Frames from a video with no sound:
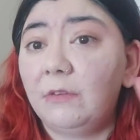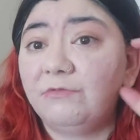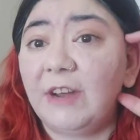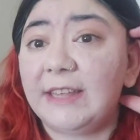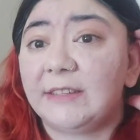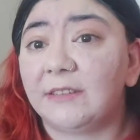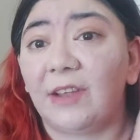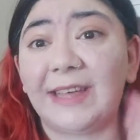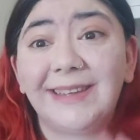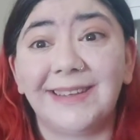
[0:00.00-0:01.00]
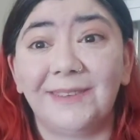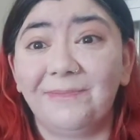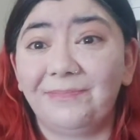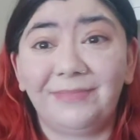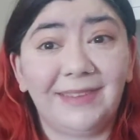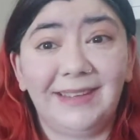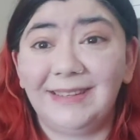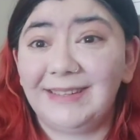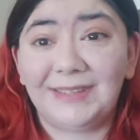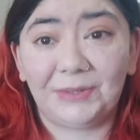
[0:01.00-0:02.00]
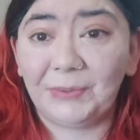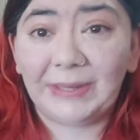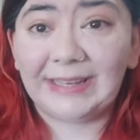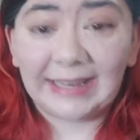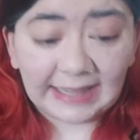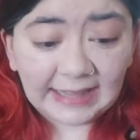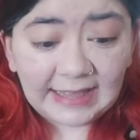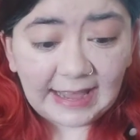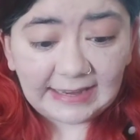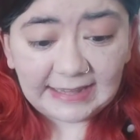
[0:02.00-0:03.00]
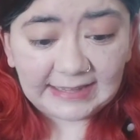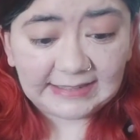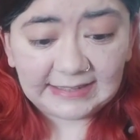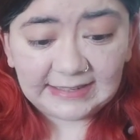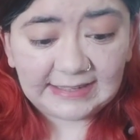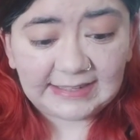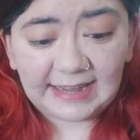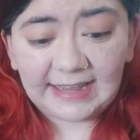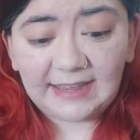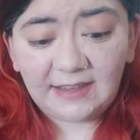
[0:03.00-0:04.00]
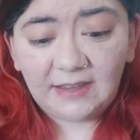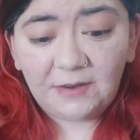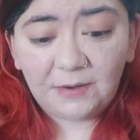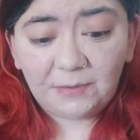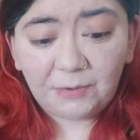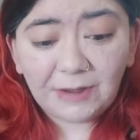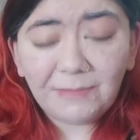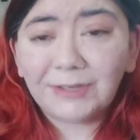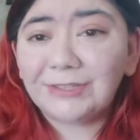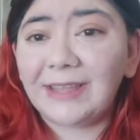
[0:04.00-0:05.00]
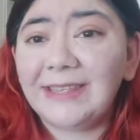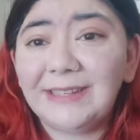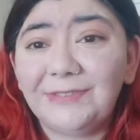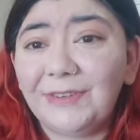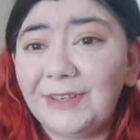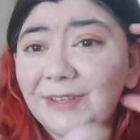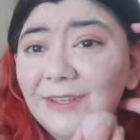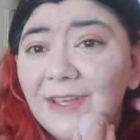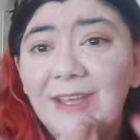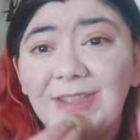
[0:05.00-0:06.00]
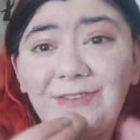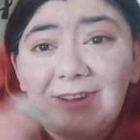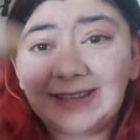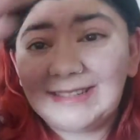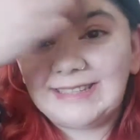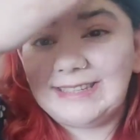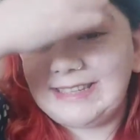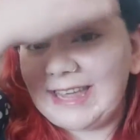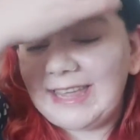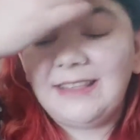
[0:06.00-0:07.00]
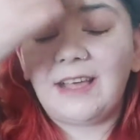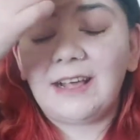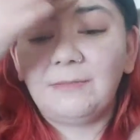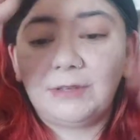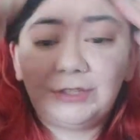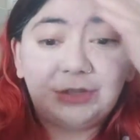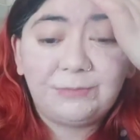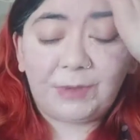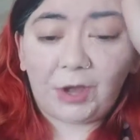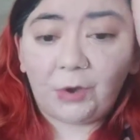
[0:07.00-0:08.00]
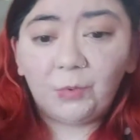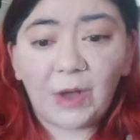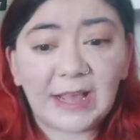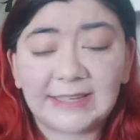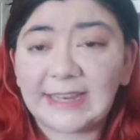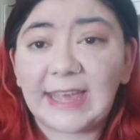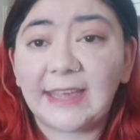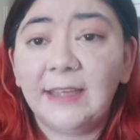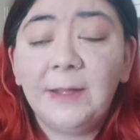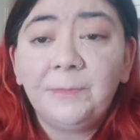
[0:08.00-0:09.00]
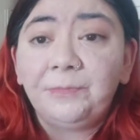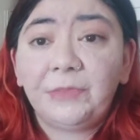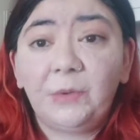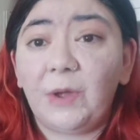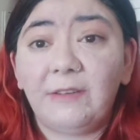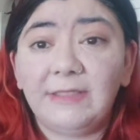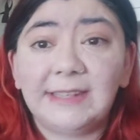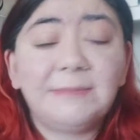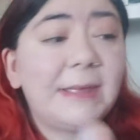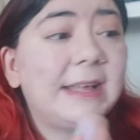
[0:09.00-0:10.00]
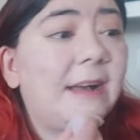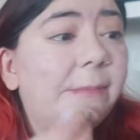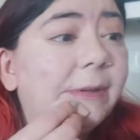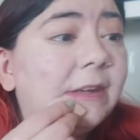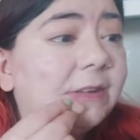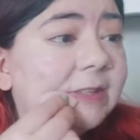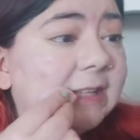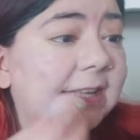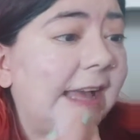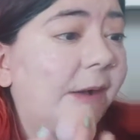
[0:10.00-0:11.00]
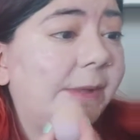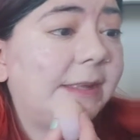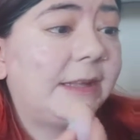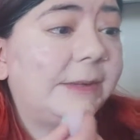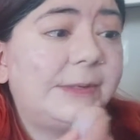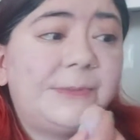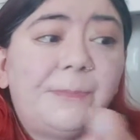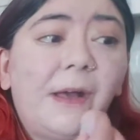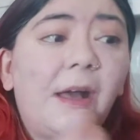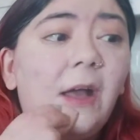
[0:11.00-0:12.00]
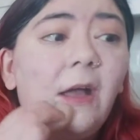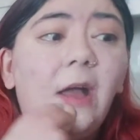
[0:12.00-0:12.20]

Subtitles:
red like so quickly, and it is gonna stay pretty much like this for the rest of the day. Like I'm gonna do my whole work day wearing this makeup and I'll see how it goes, but